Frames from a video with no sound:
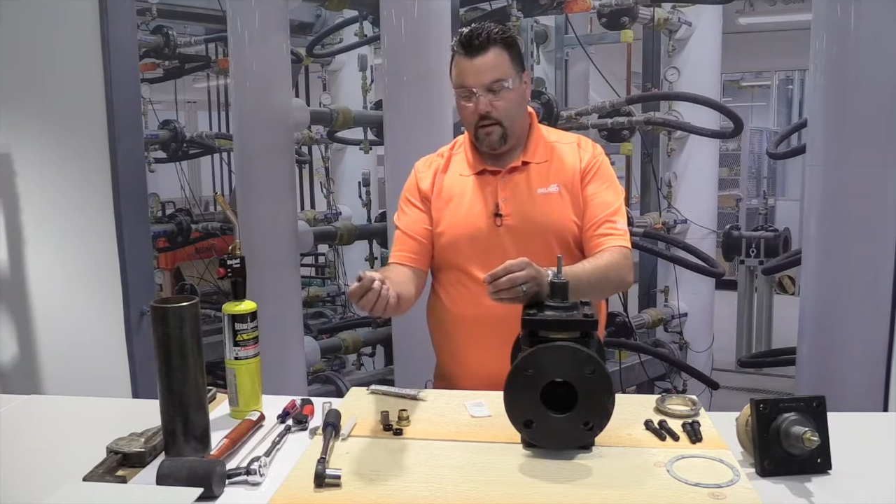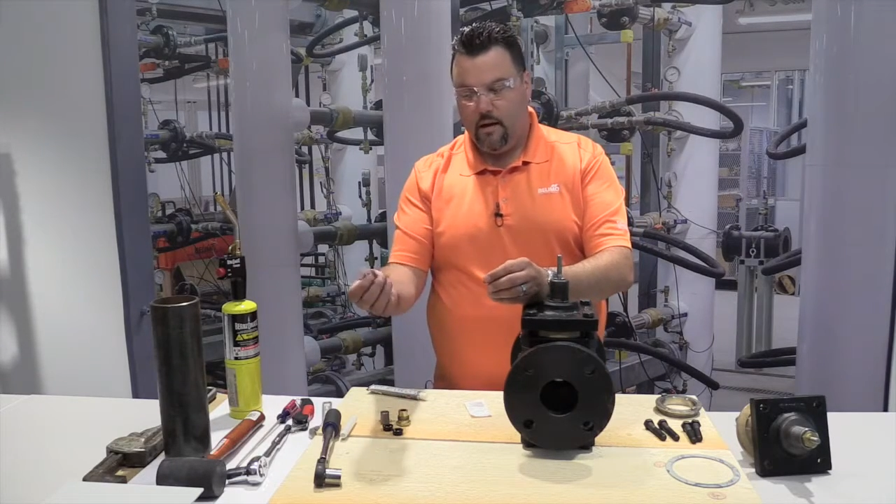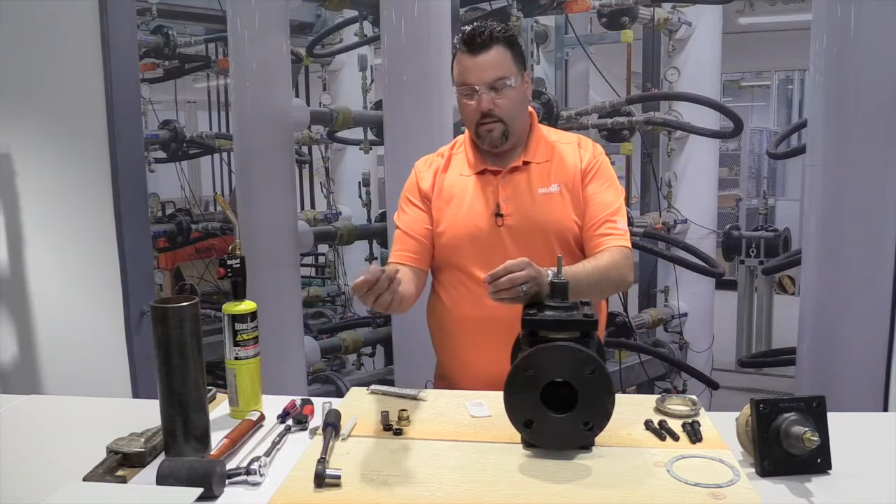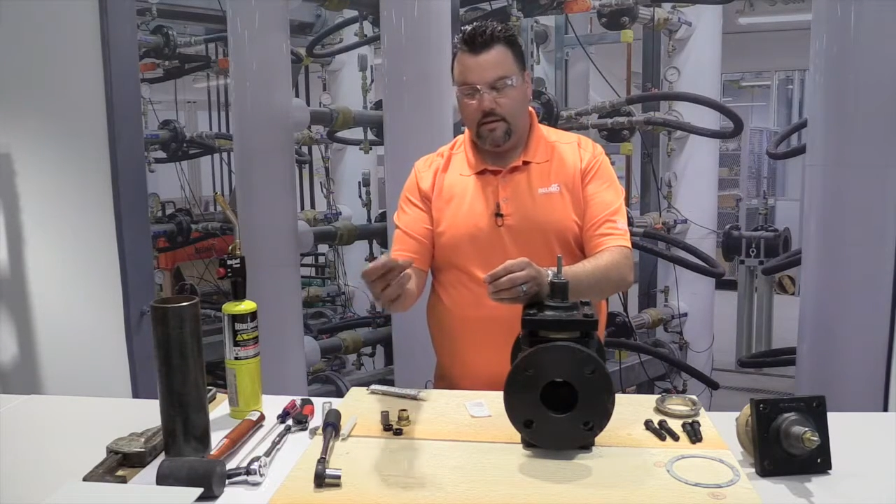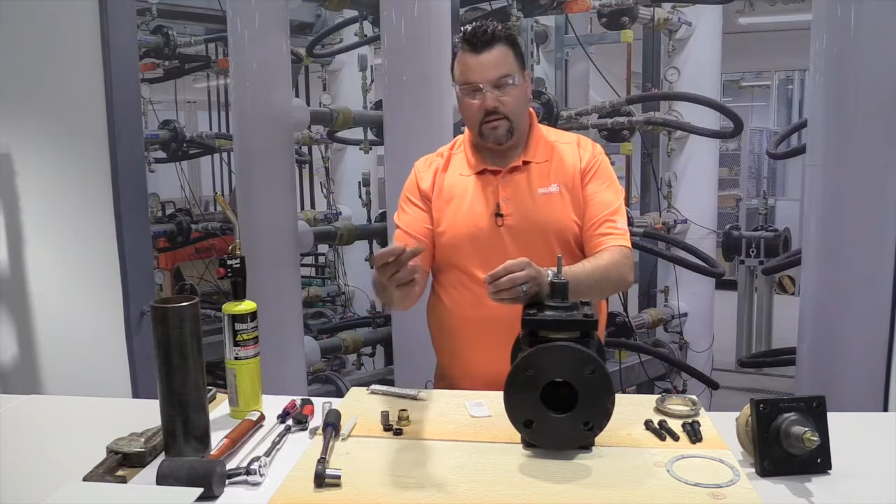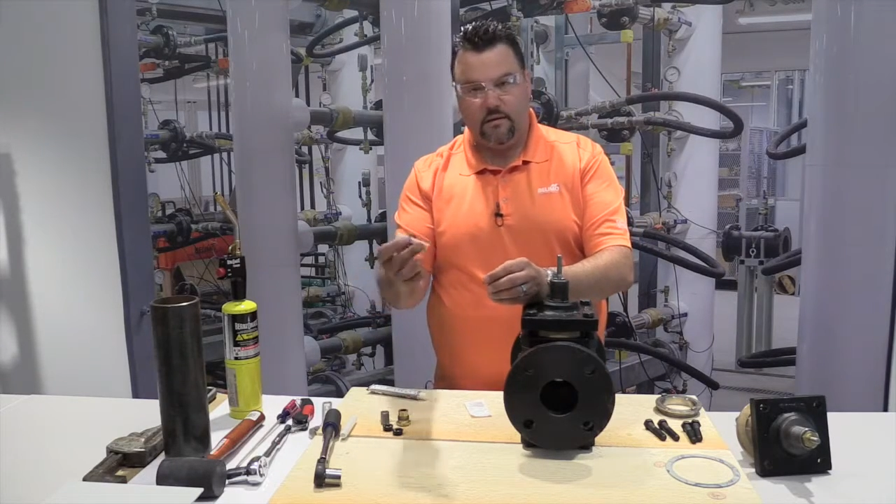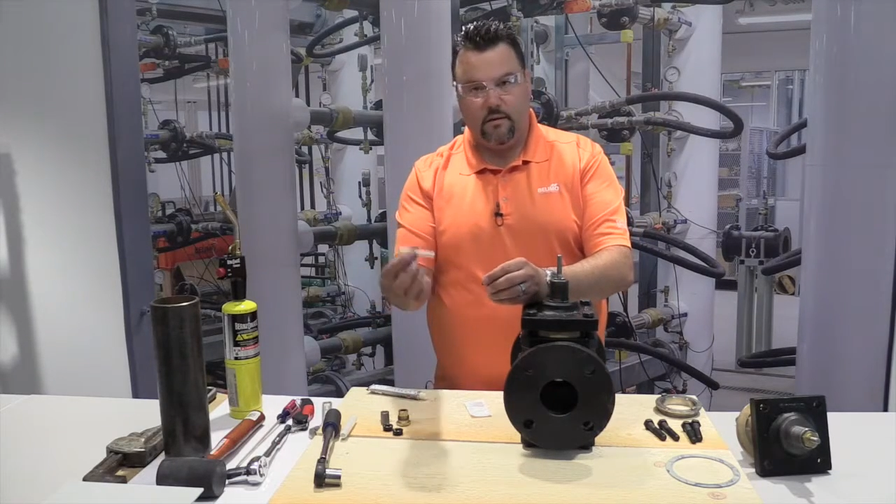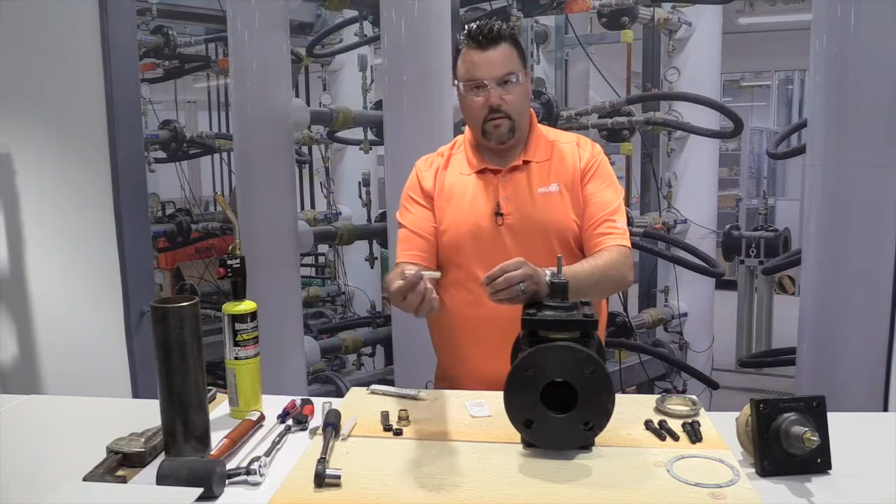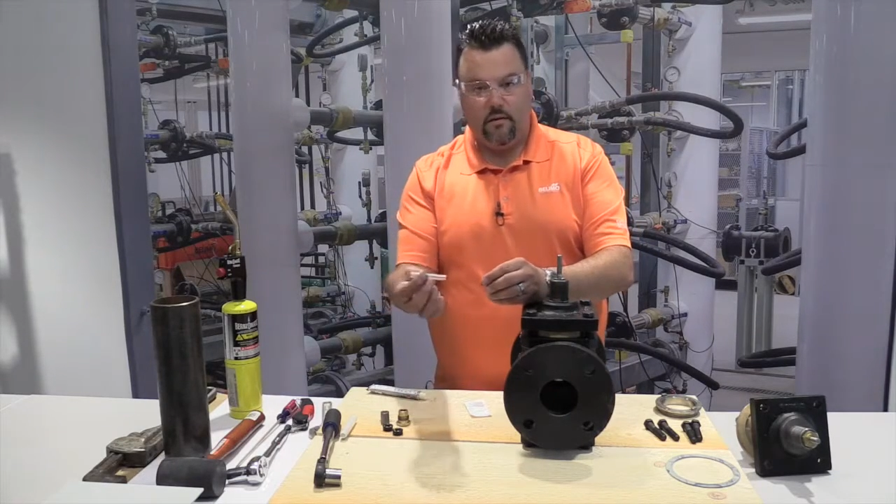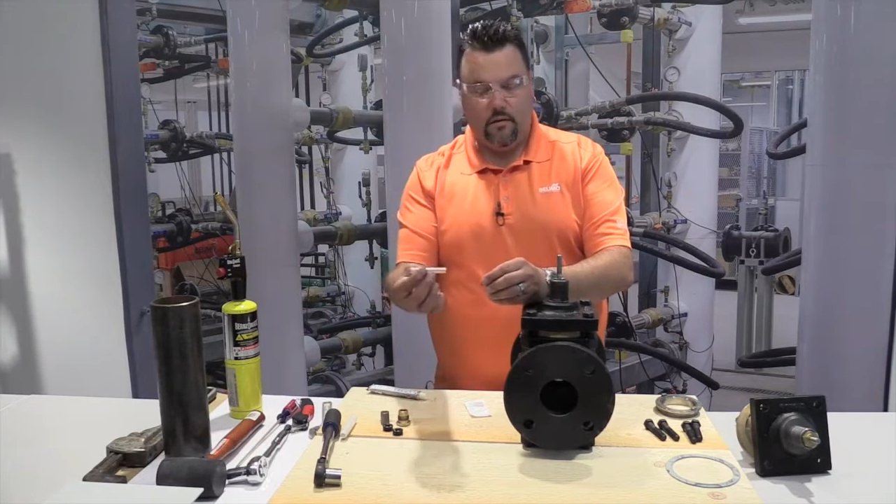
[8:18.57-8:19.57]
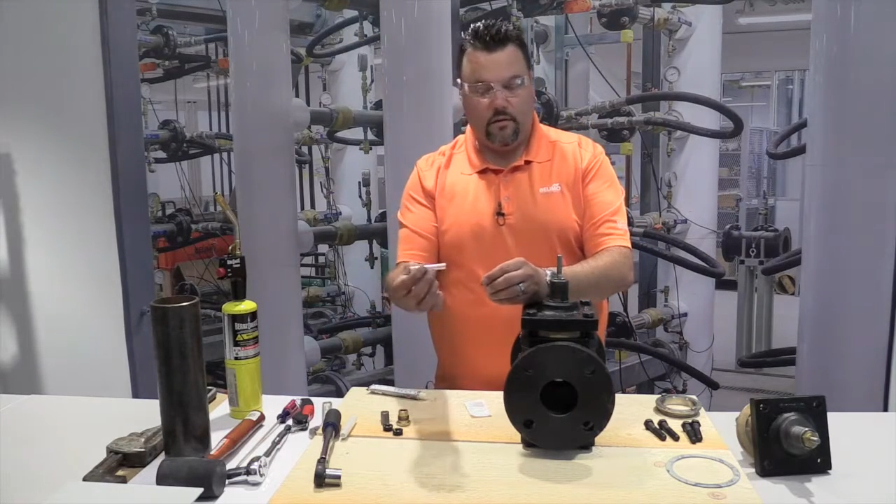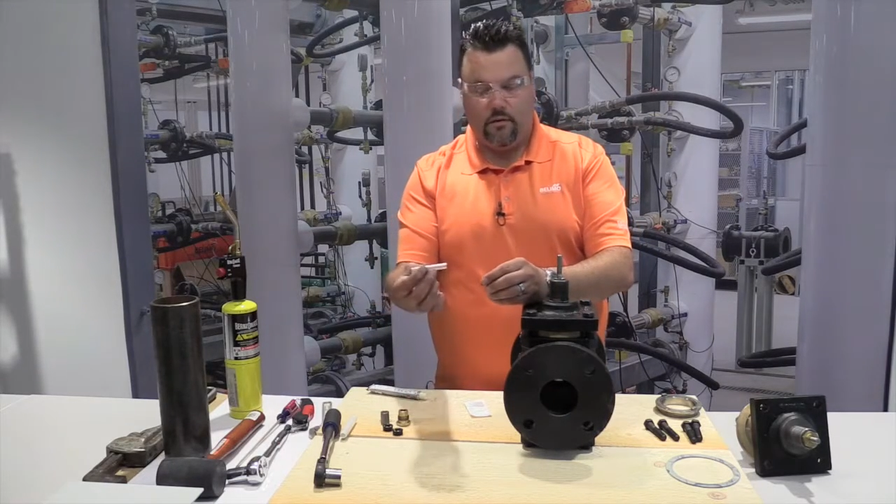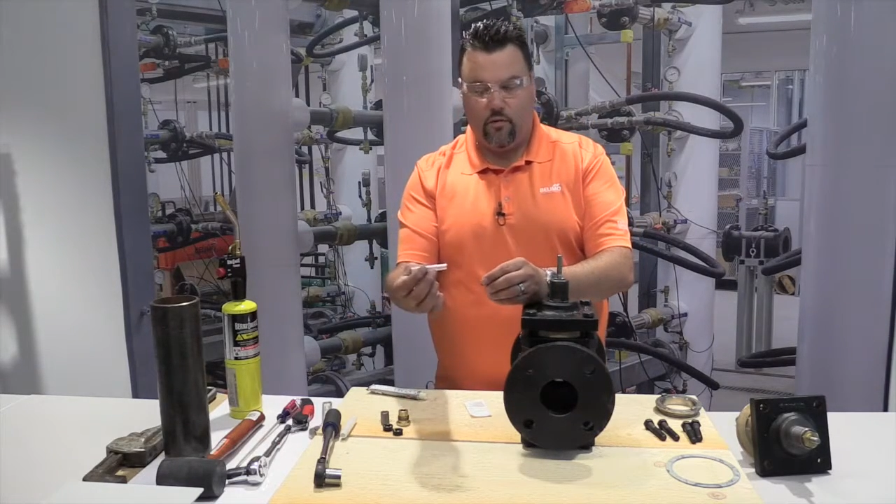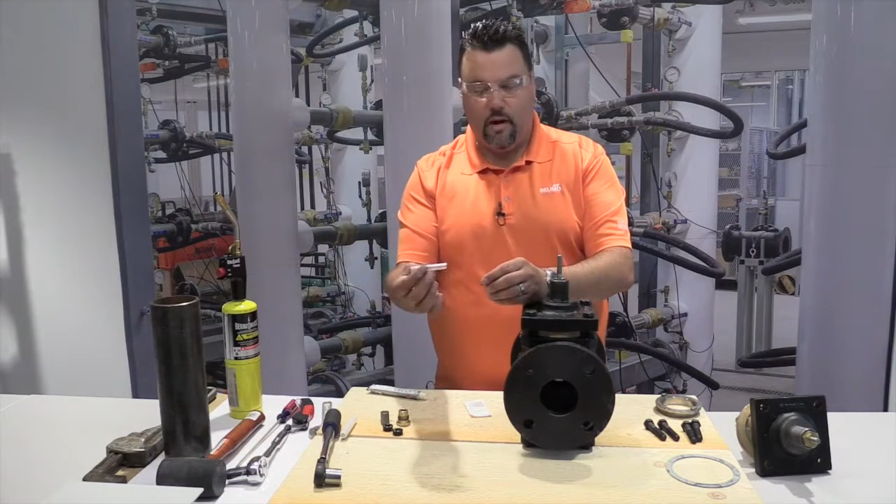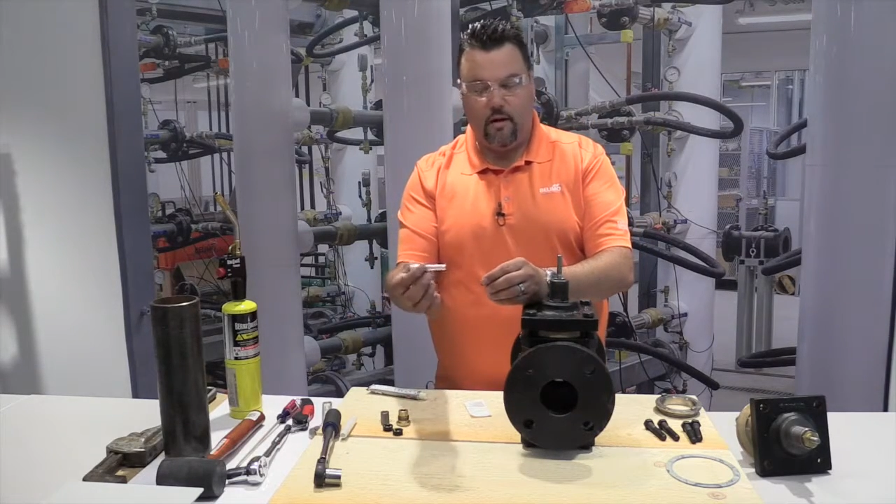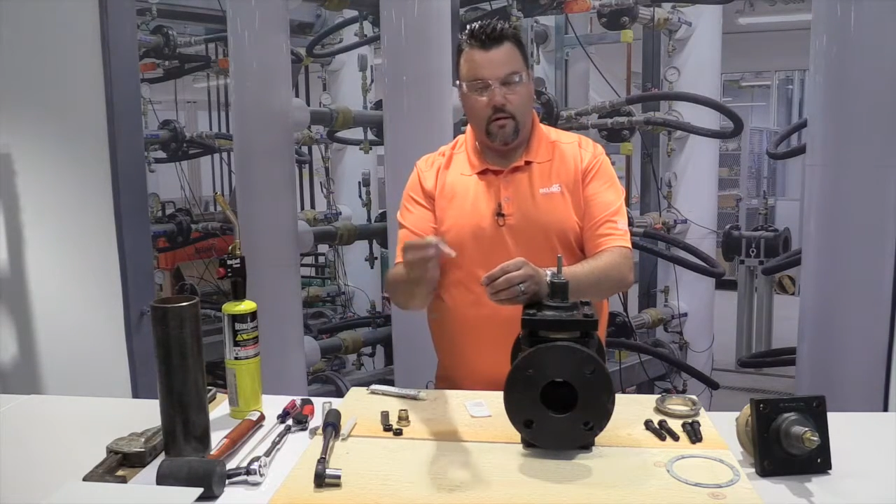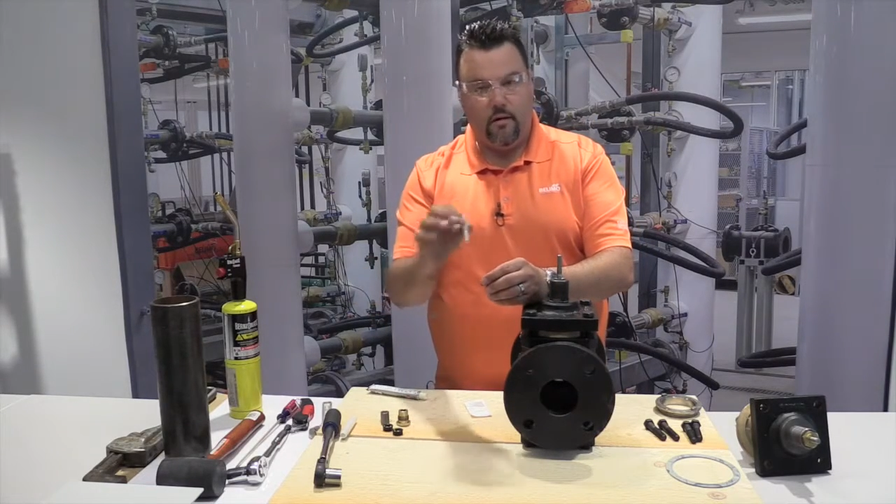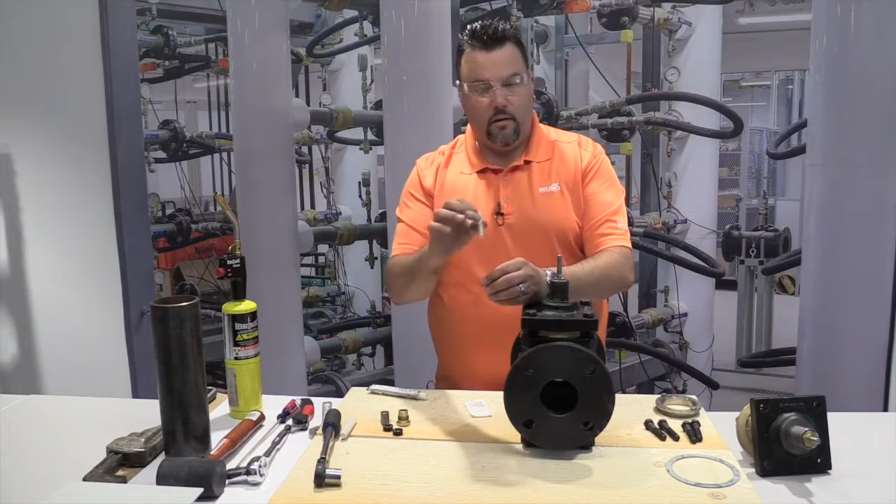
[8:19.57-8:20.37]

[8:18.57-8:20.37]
and this thread